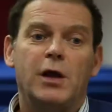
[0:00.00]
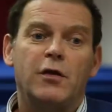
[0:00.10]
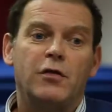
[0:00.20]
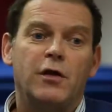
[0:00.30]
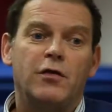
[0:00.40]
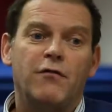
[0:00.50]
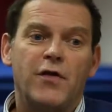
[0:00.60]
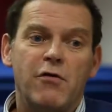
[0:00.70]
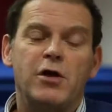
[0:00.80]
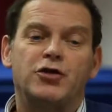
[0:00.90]
It's a
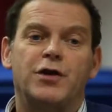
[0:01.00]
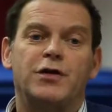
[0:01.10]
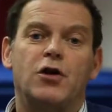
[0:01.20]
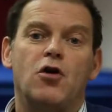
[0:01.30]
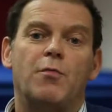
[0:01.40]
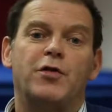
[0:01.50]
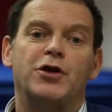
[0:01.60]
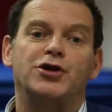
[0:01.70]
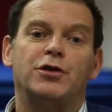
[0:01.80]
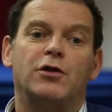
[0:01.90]
very interesting
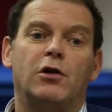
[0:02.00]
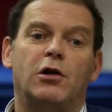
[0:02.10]
competition.